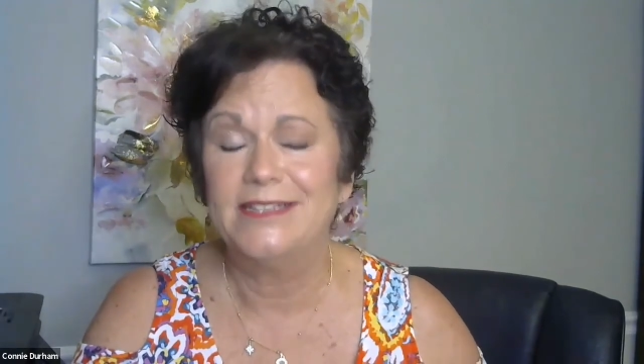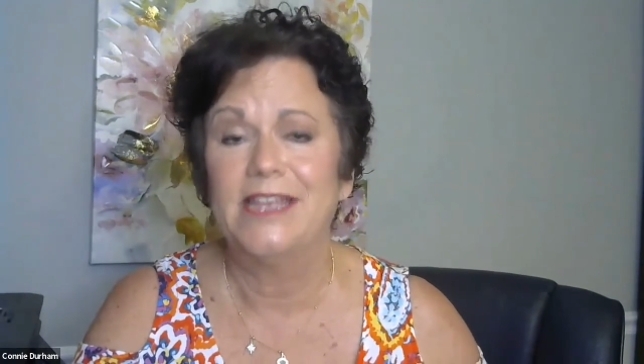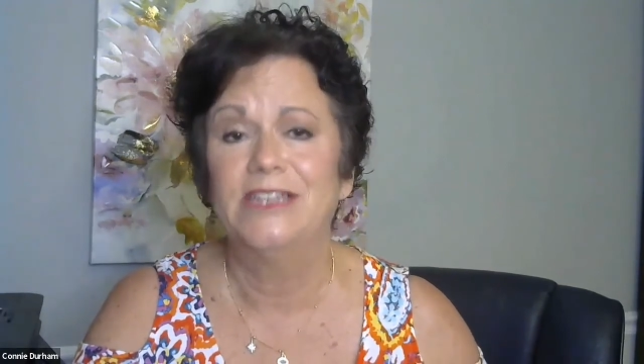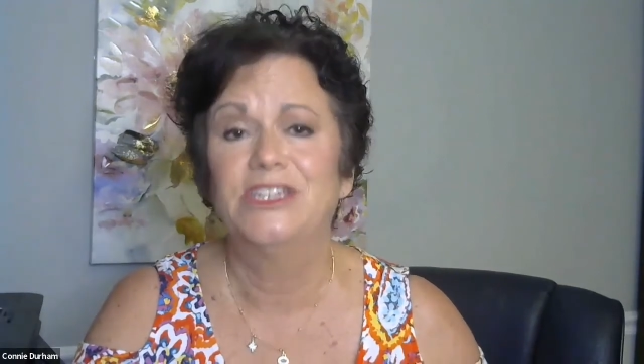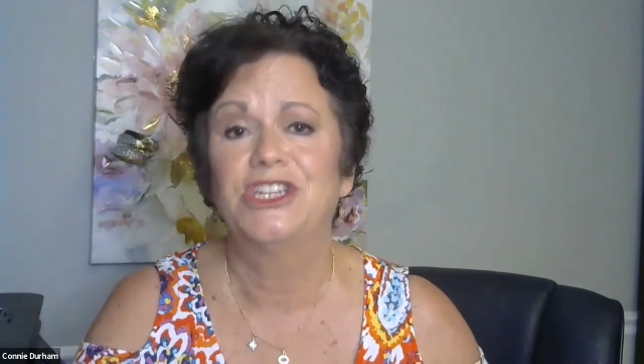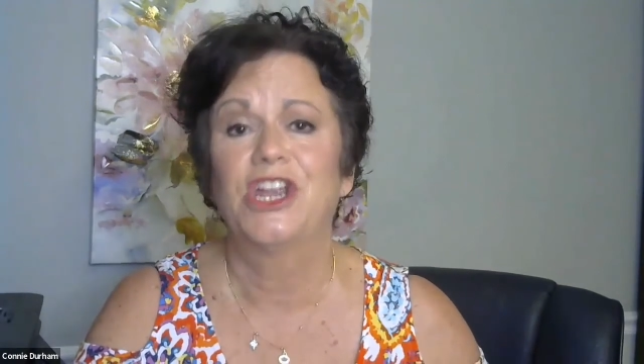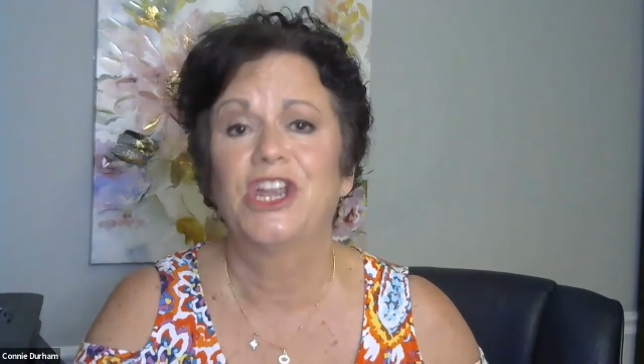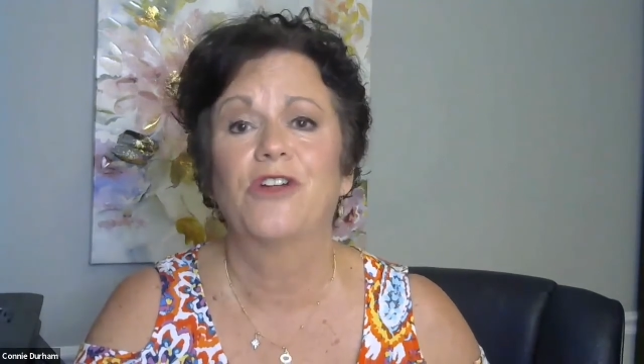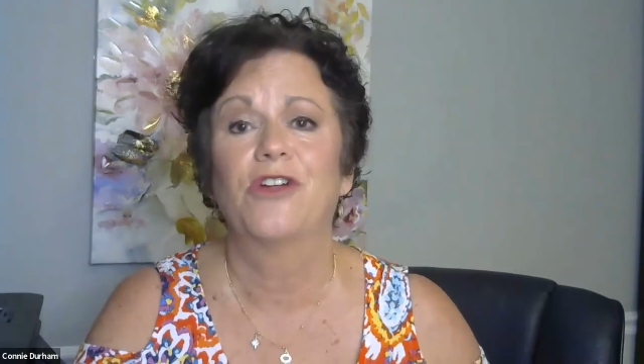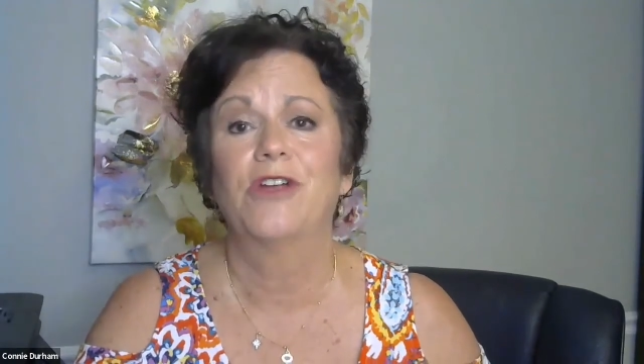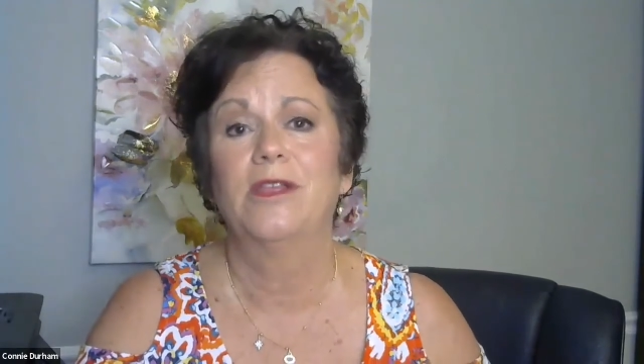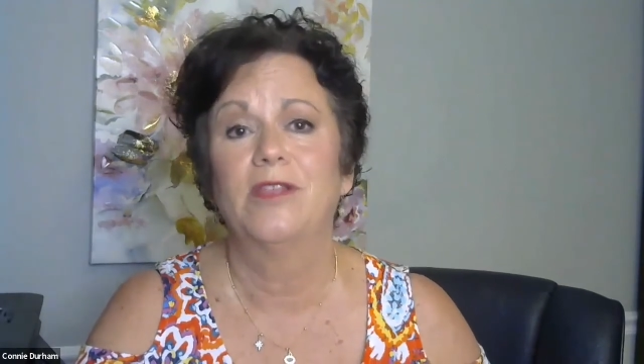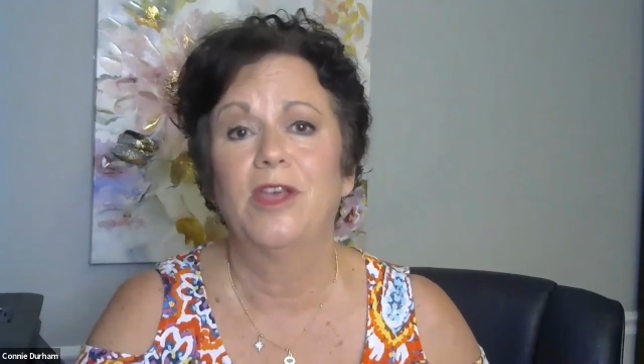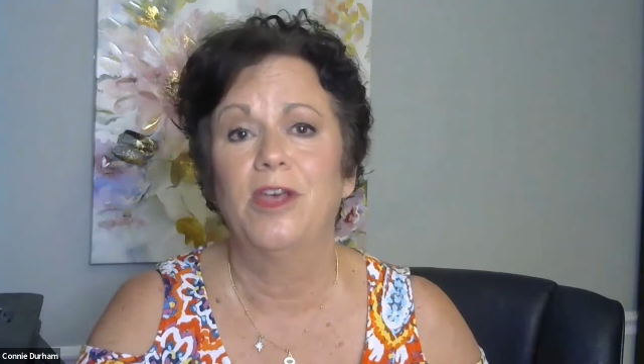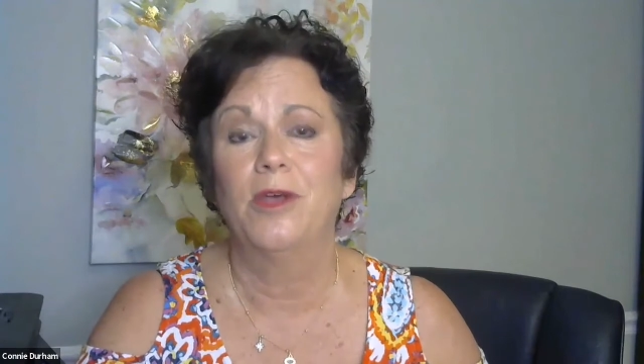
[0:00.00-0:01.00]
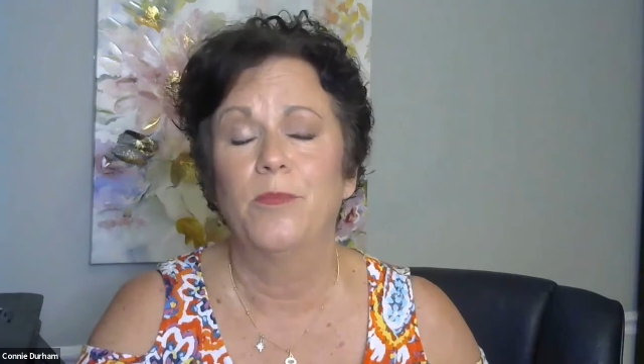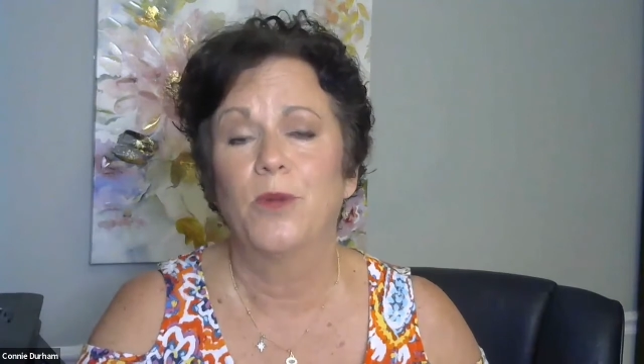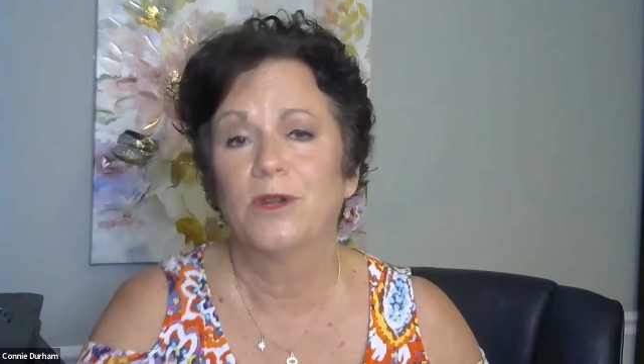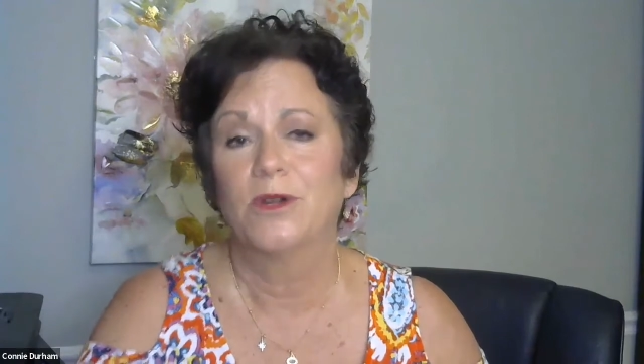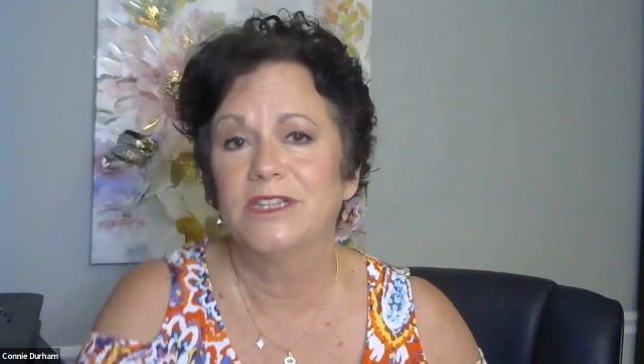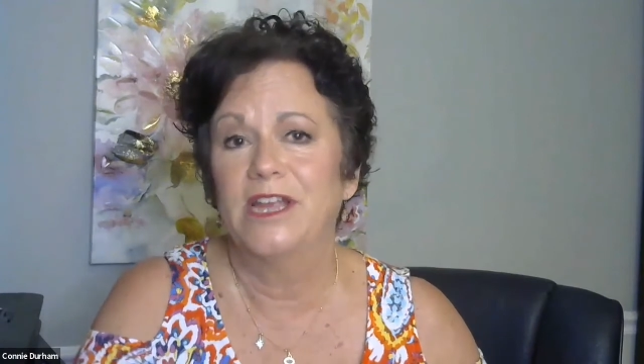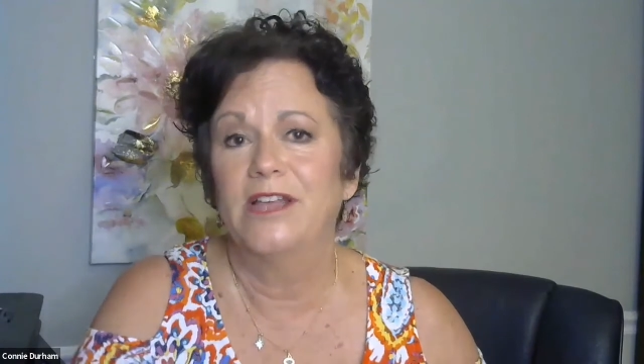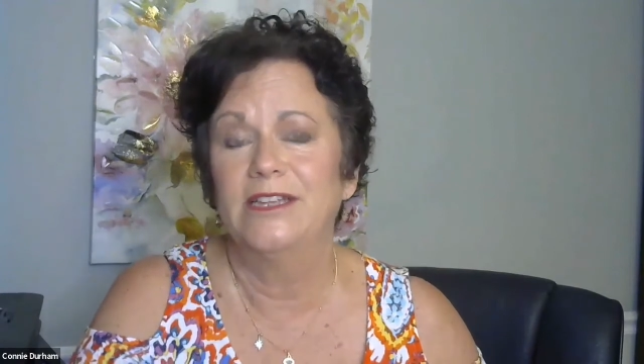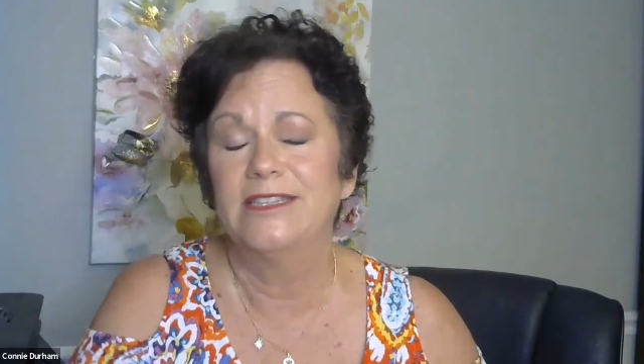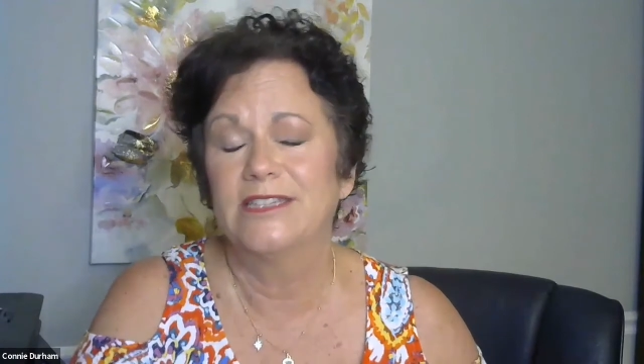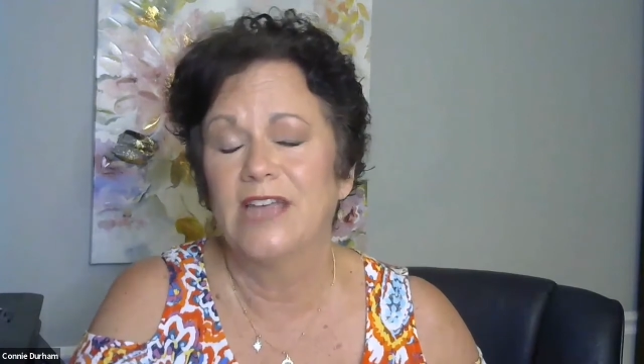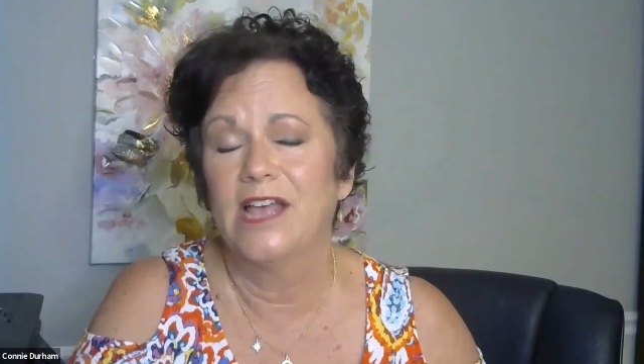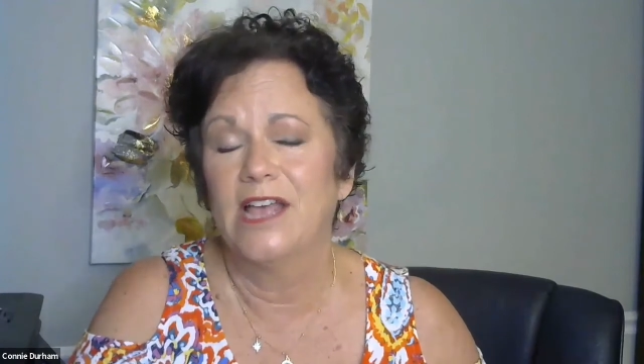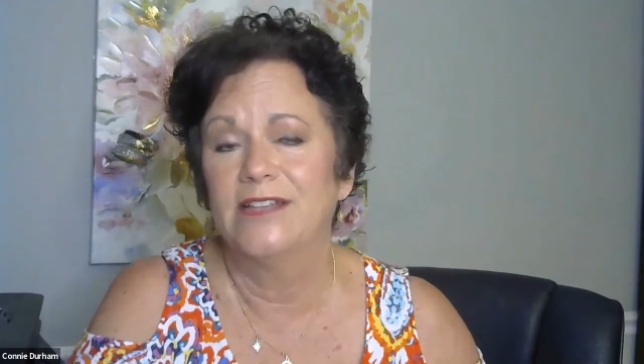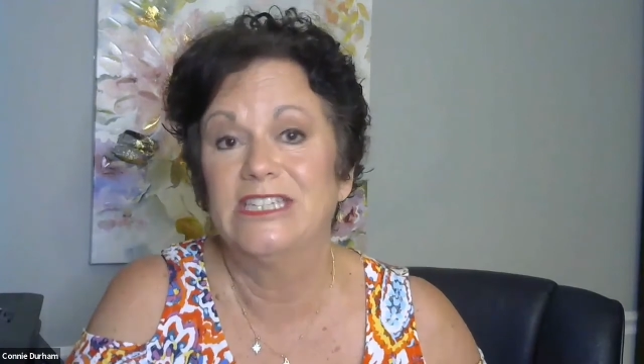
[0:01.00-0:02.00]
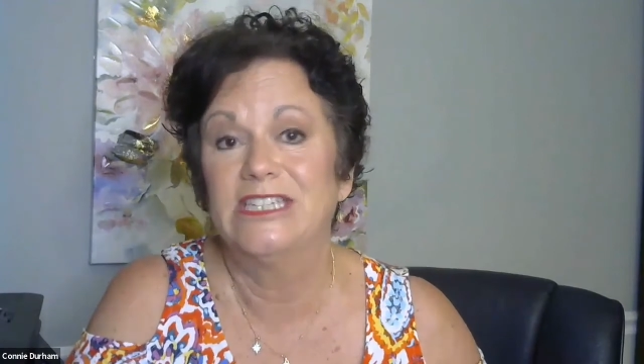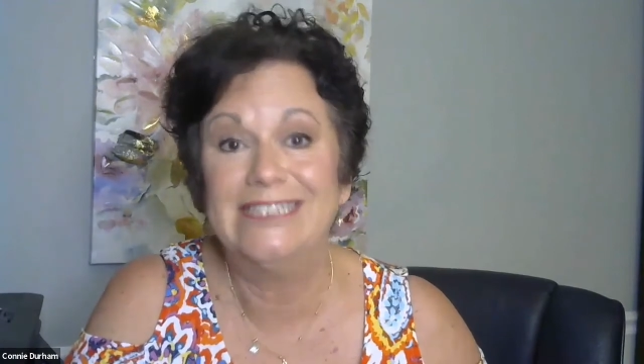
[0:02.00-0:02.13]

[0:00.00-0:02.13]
and sharing the personality styles to